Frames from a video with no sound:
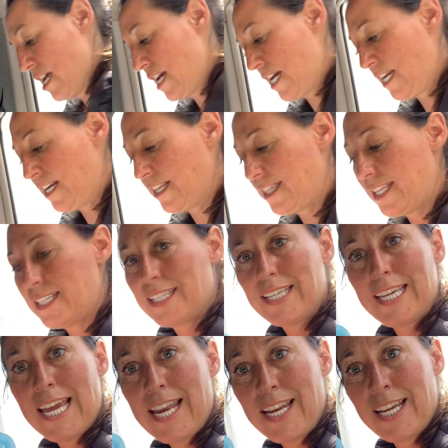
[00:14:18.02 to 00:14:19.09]
I got this
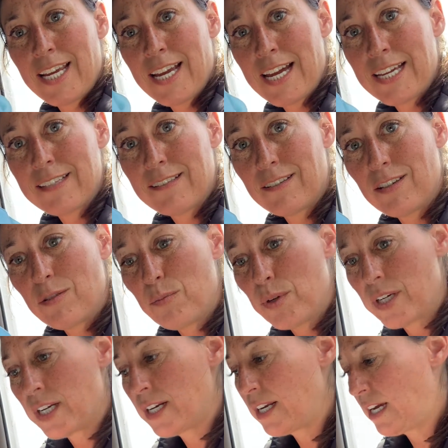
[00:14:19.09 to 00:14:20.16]
Yeti ice cube. We're
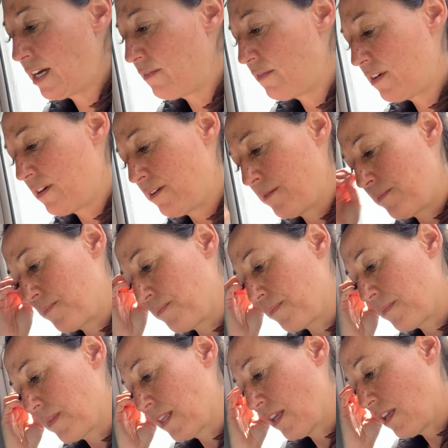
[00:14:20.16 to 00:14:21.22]
gonna have
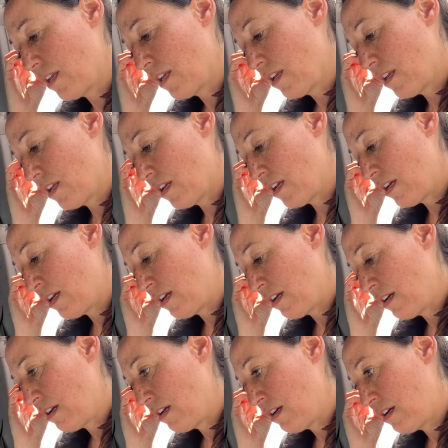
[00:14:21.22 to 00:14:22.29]

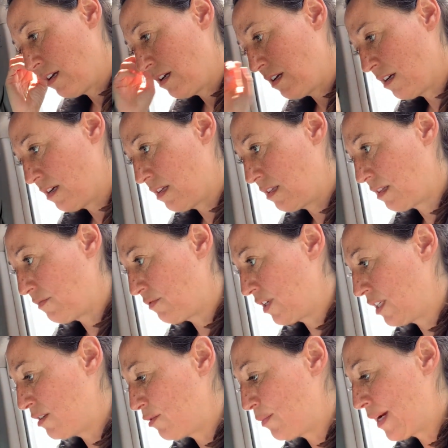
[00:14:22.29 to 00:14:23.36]
the
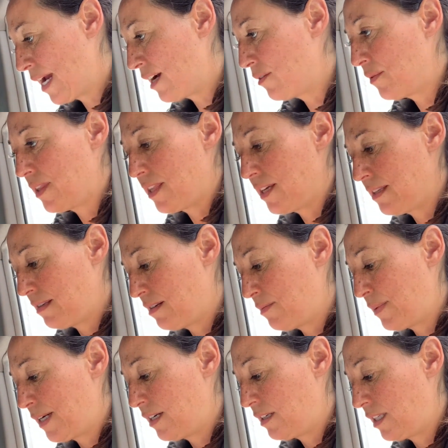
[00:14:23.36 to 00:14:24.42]
freezer pack with us, and
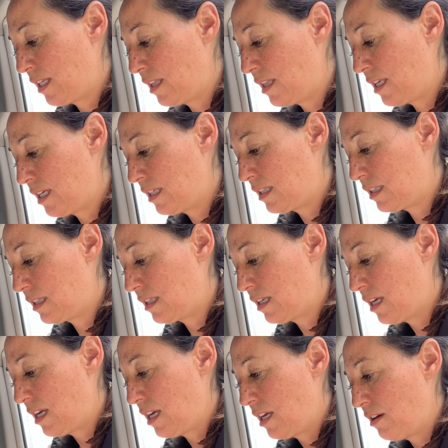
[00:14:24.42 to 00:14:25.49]
apparently this
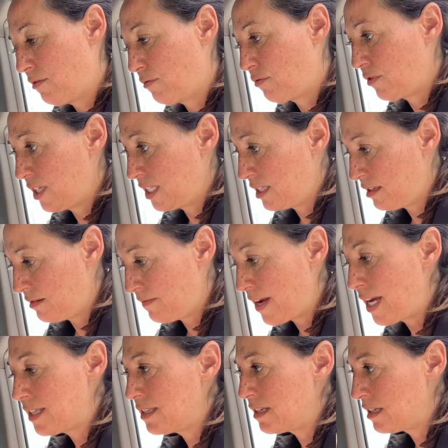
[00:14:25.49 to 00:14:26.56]
freezes
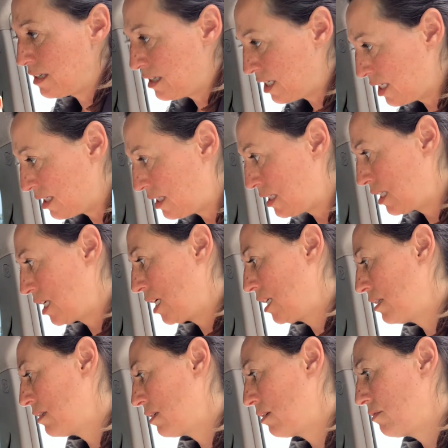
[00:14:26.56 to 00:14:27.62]
faster and
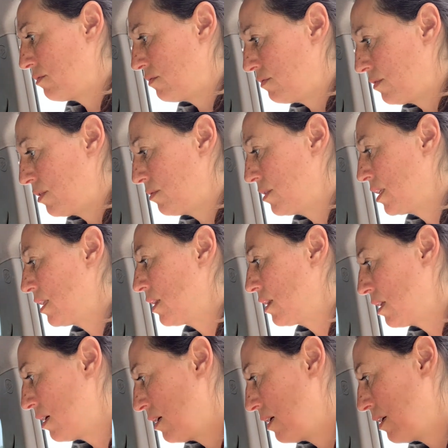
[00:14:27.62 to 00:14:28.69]
stays frozen
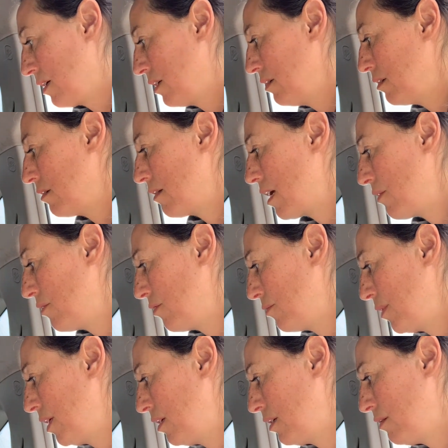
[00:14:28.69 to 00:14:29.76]
longer, so that will
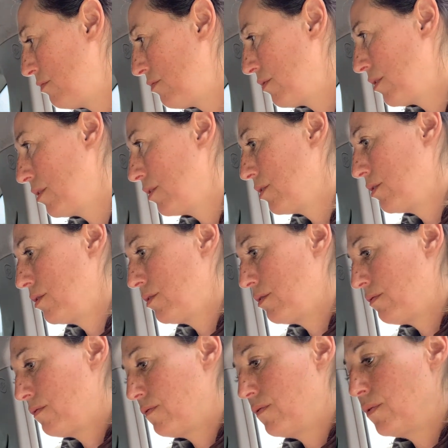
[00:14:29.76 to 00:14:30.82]
be good for
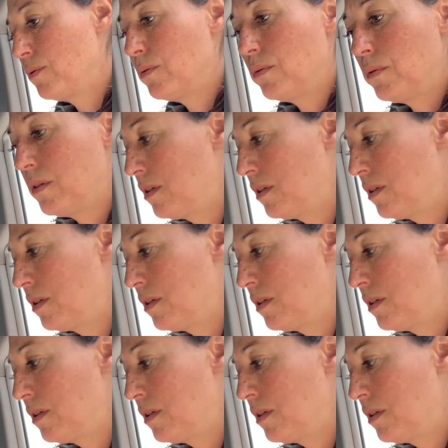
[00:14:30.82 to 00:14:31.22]
food